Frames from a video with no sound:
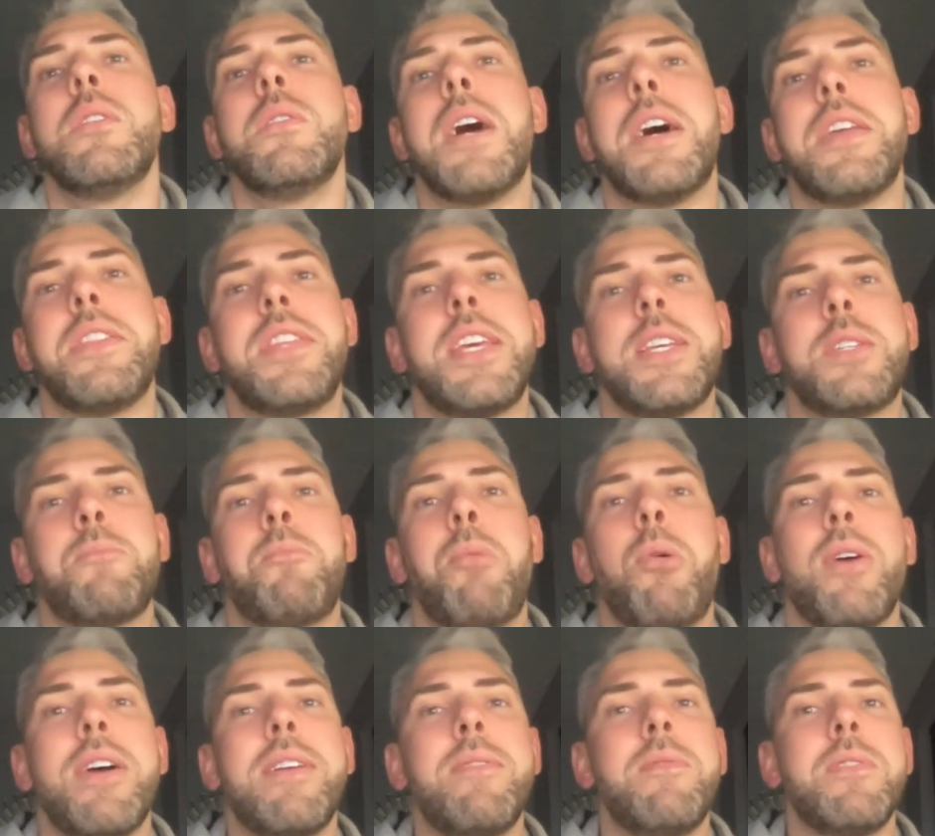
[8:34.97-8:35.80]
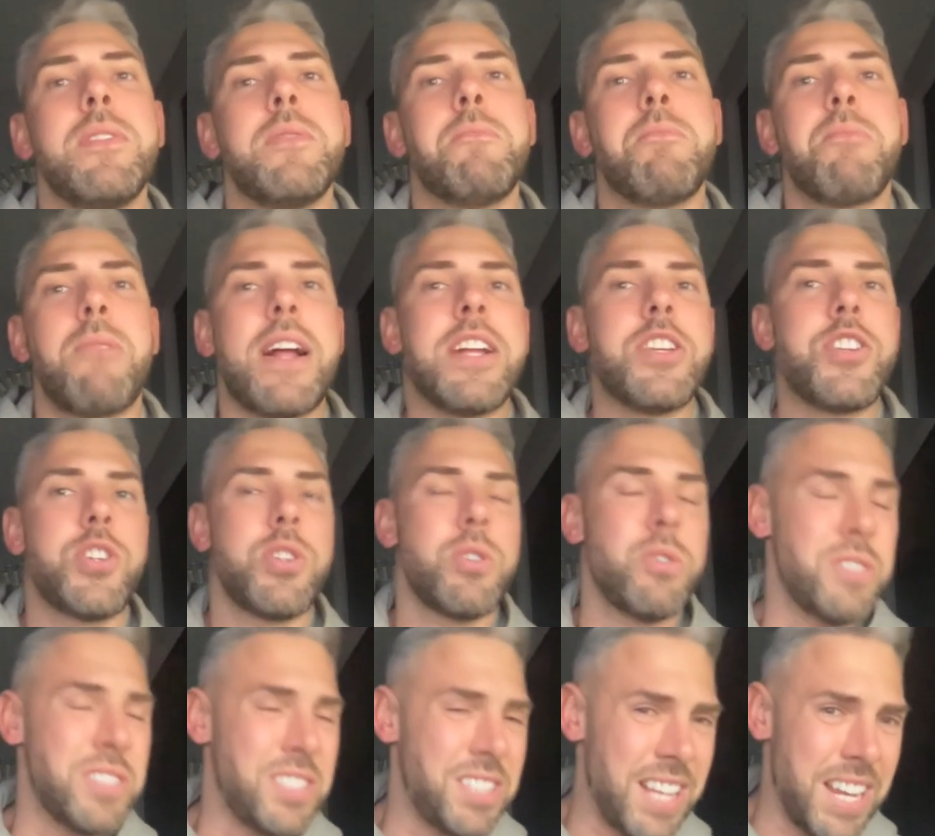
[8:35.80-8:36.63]
At this point,
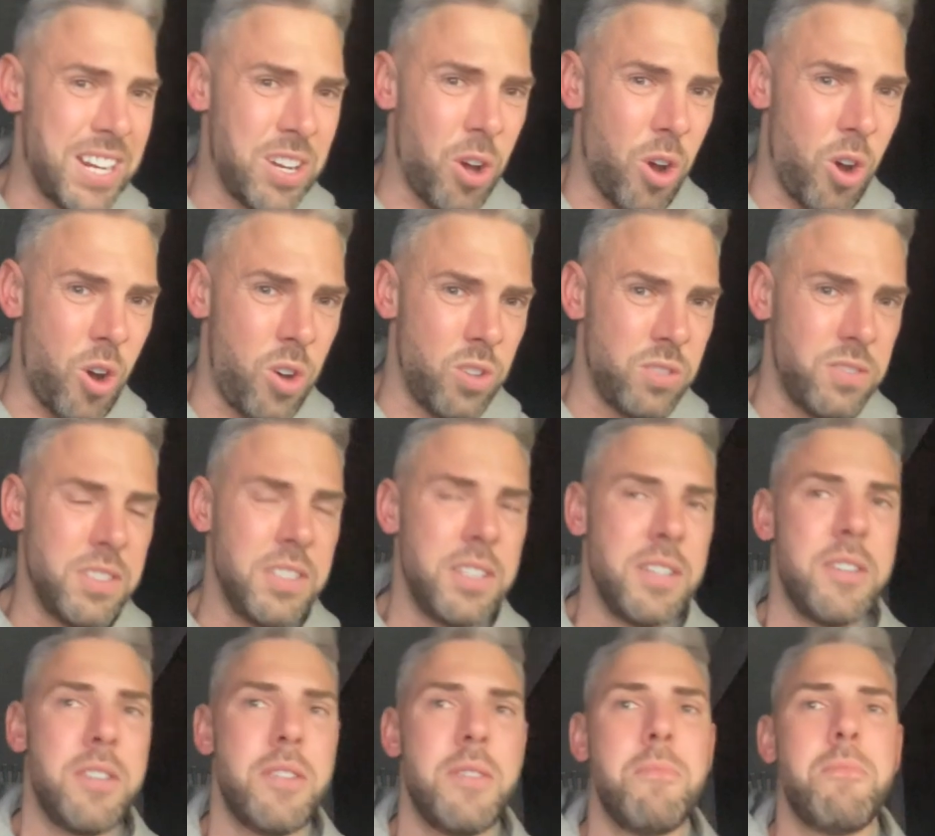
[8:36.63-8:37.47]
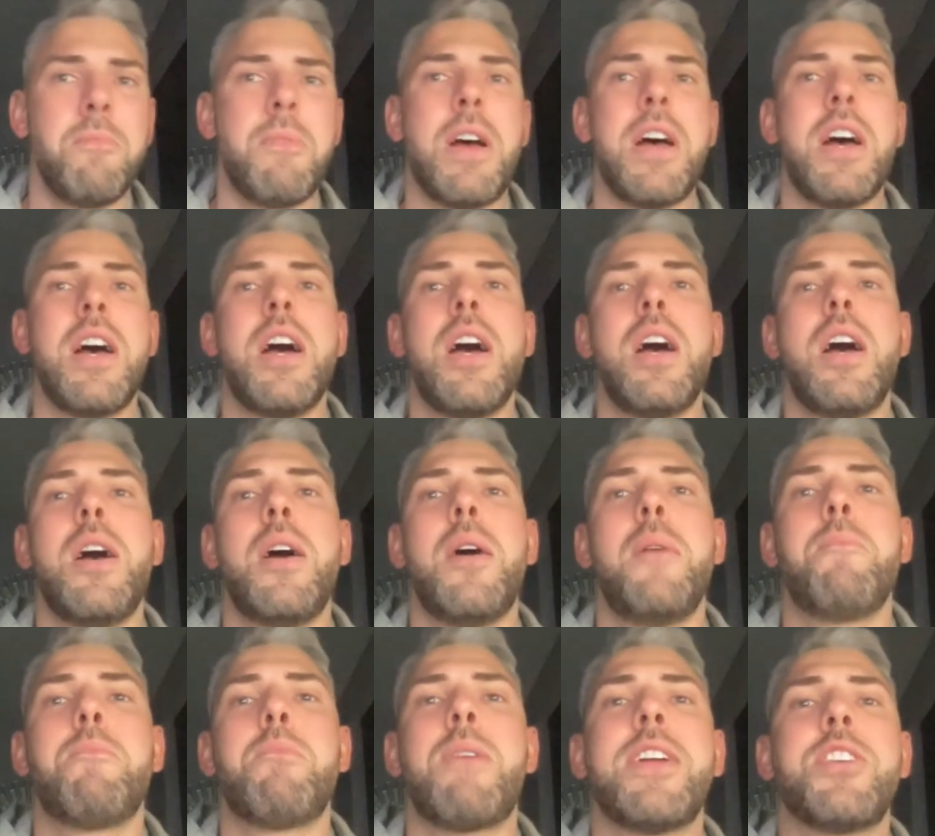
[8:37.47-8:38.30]
Bradshaw is then on.
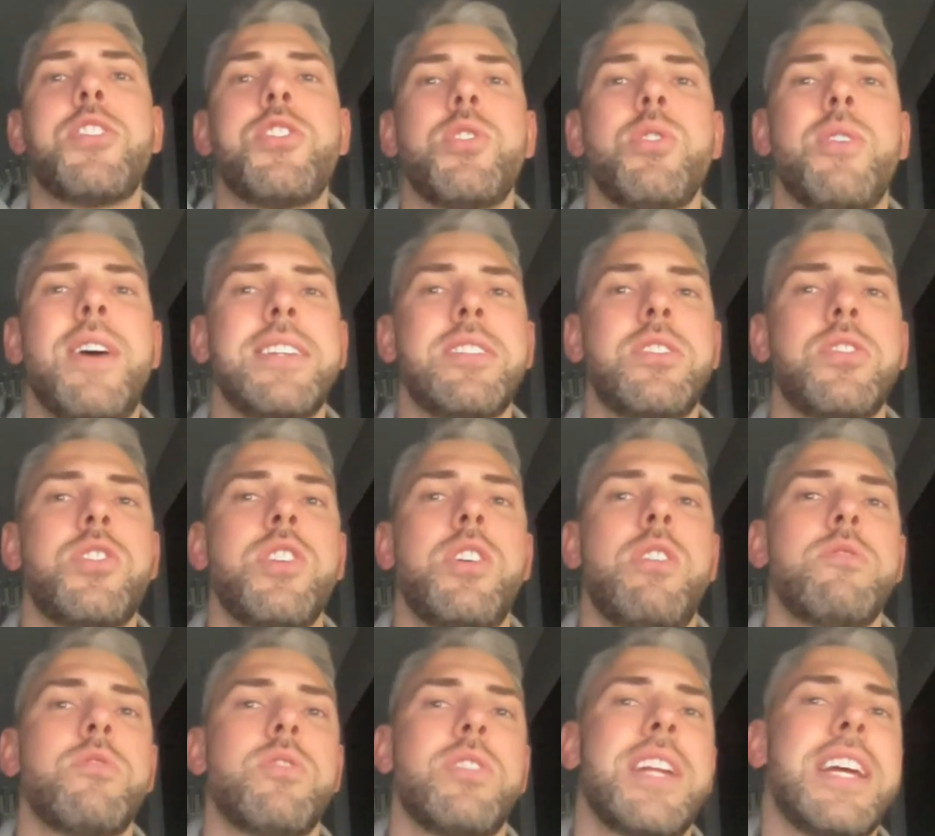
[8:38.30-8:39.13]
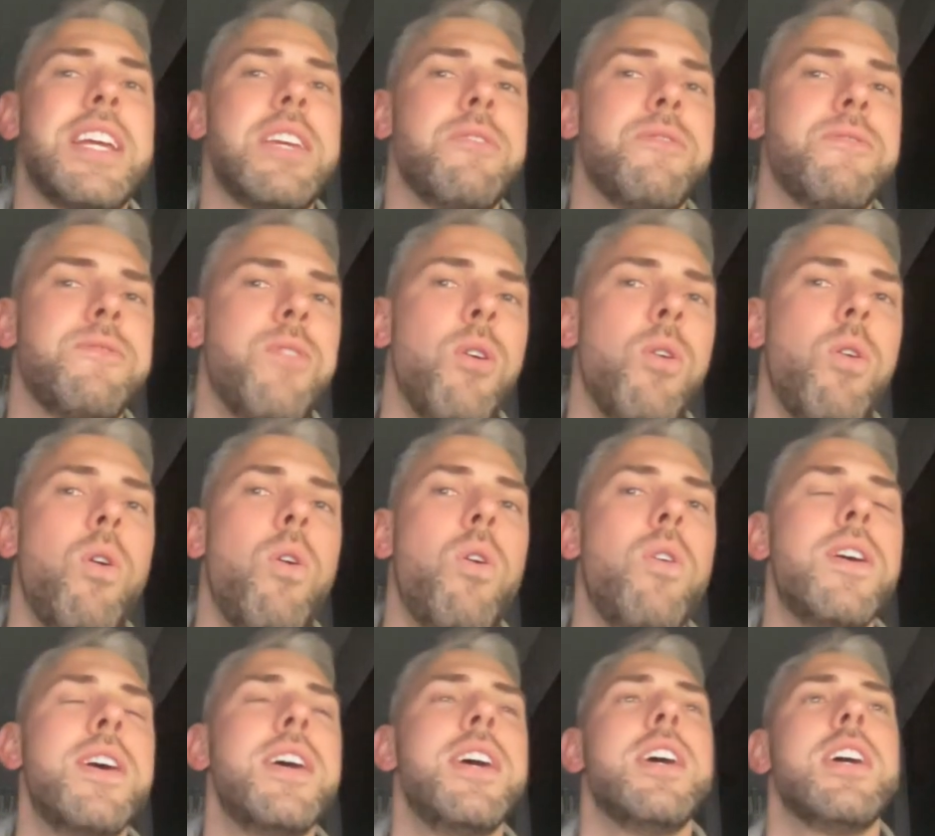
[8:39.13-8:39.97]
Bradshaw has a chance on
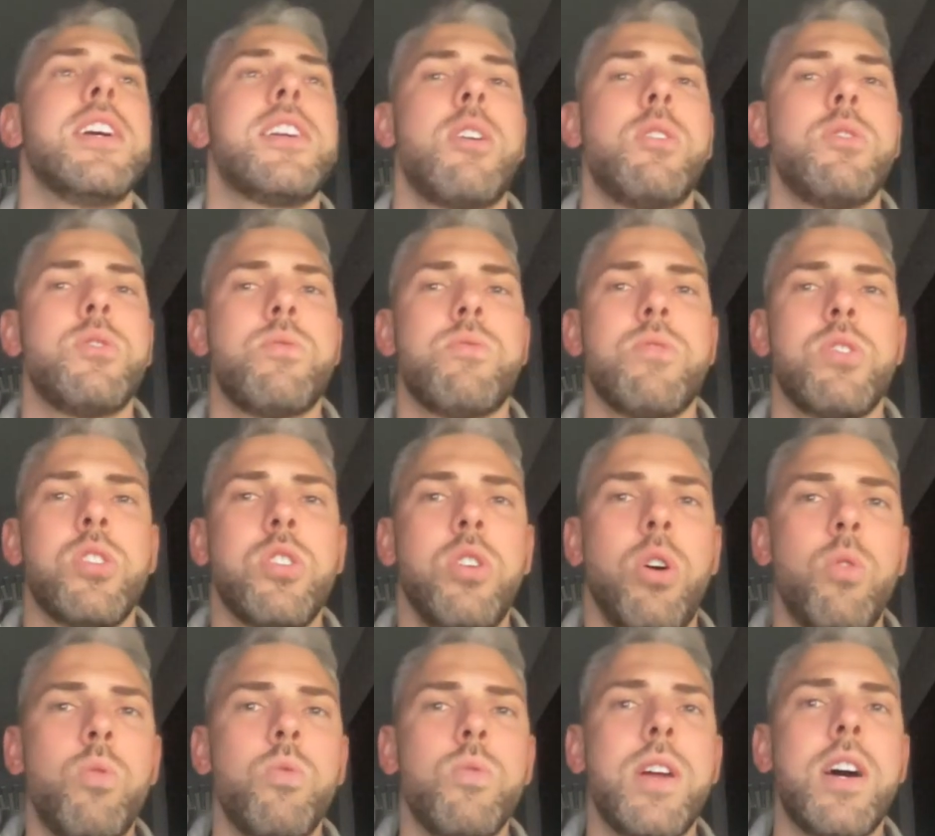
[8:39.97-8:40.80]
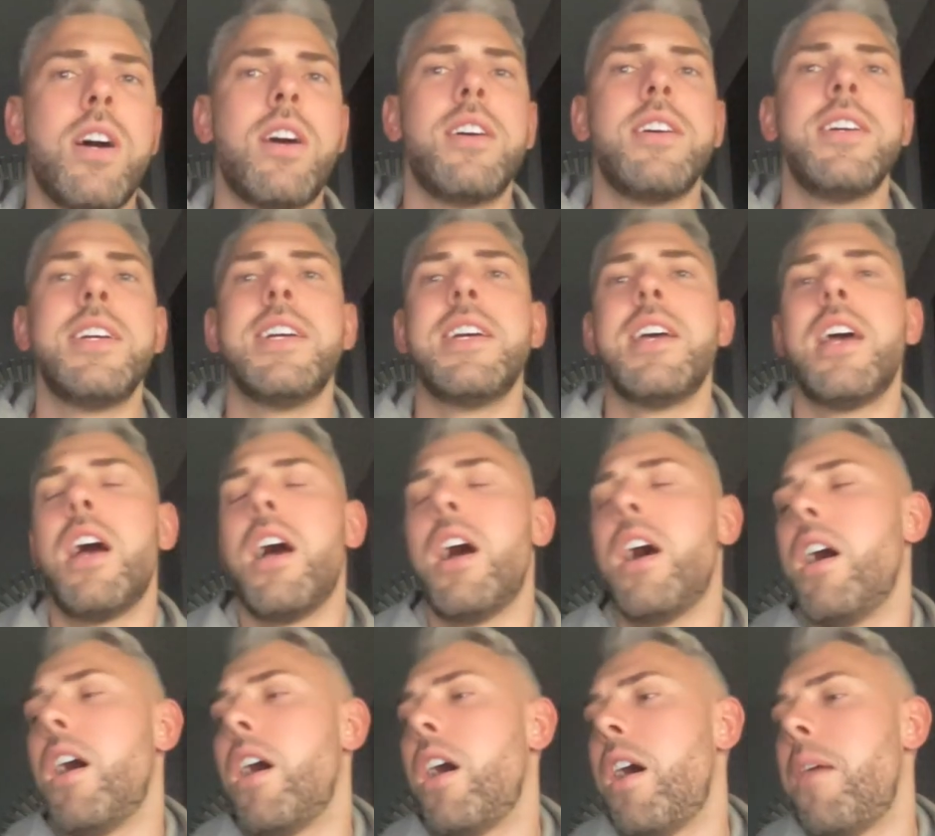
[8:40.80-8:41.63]
84, goes for a corner.
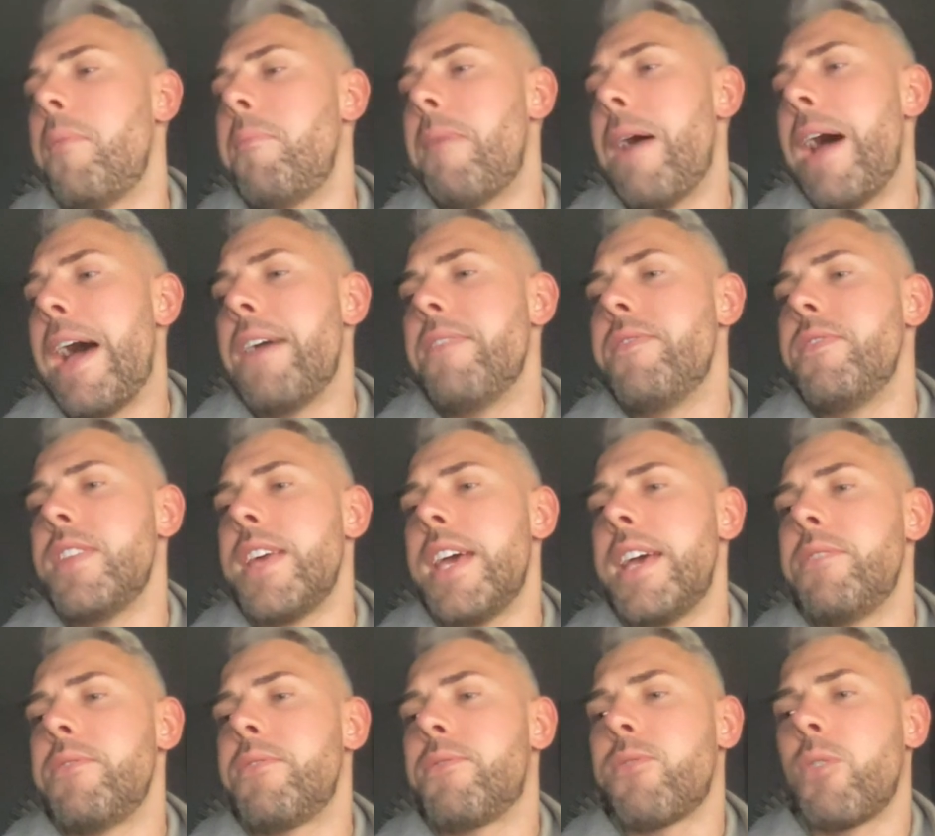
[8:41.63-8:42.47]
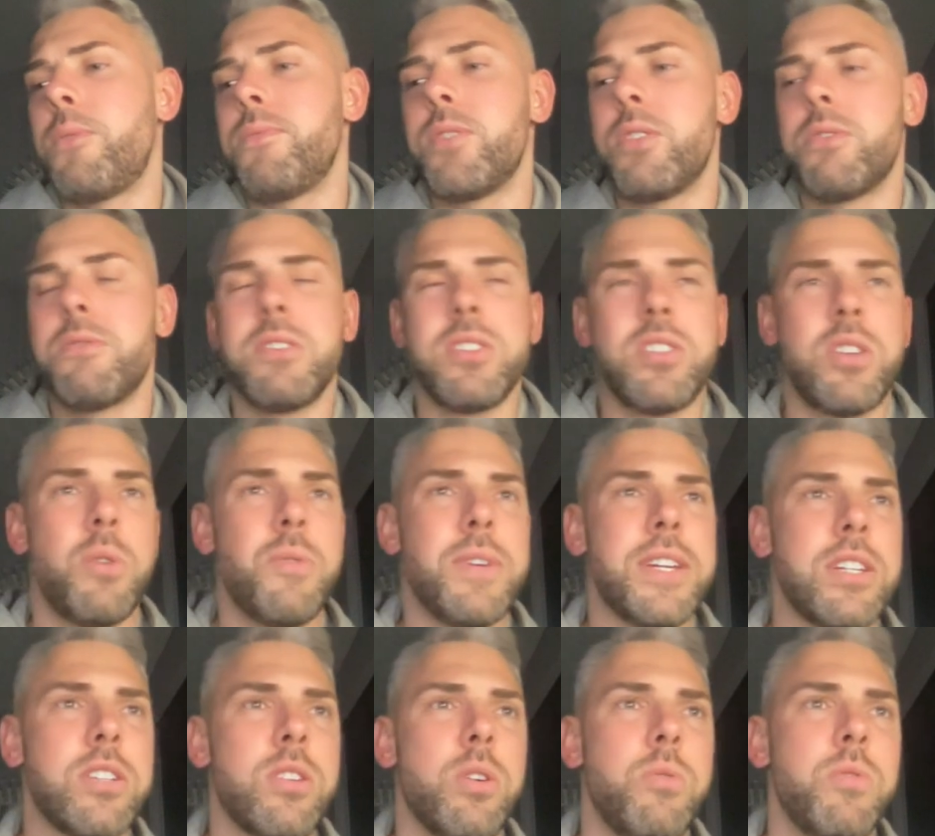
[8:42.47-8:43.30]
And then from the
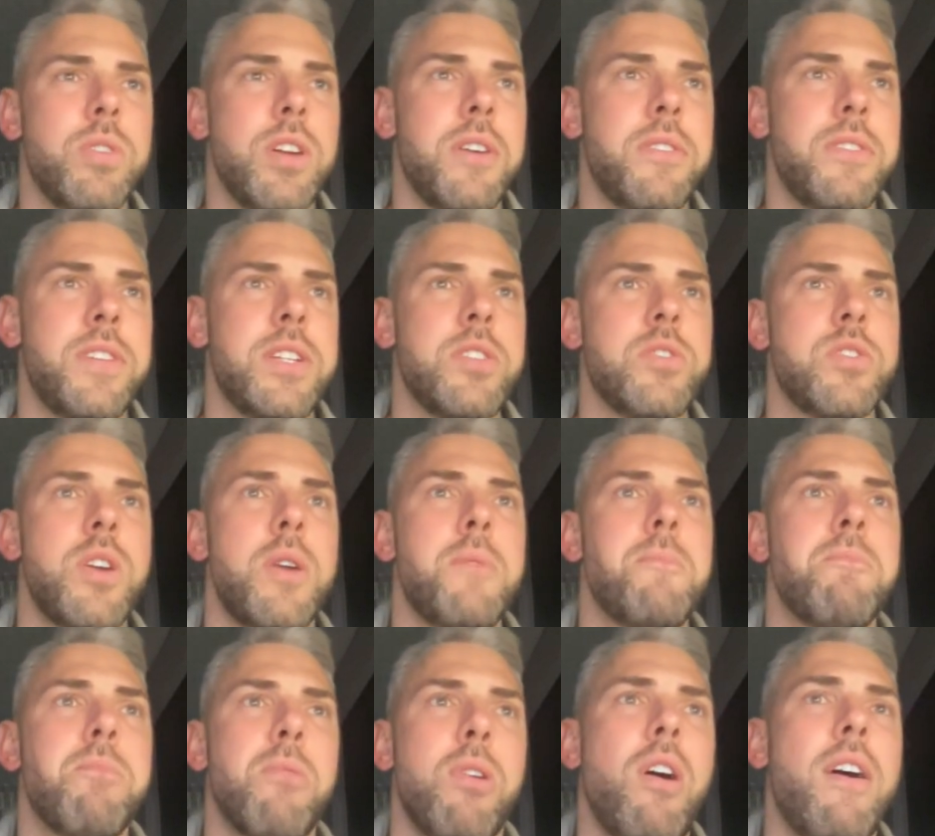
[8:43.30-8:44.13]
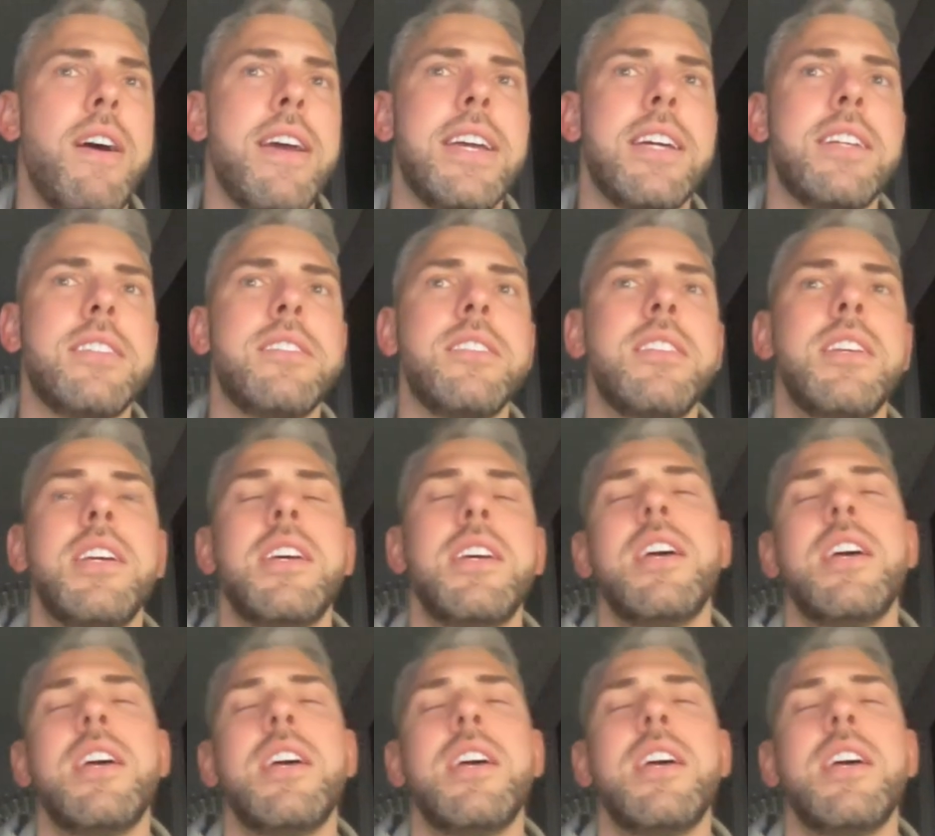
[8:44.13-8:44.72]
resulting corner, I think Joe Bryan